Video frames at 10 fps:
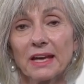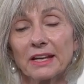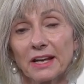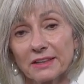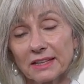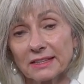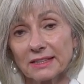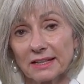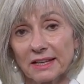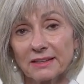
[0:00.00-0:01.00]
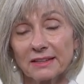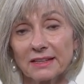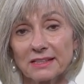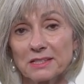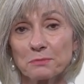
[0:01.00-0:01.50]
Now, I think another
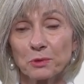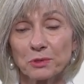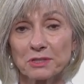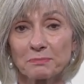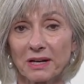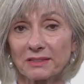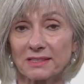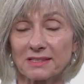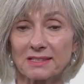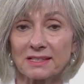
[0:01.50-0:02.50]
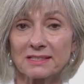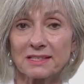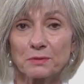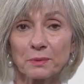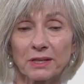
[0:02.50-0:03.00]
thing that's important about this is
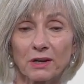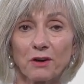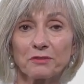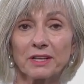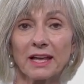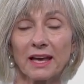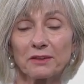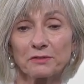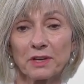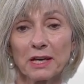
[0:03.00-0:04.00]
that we often have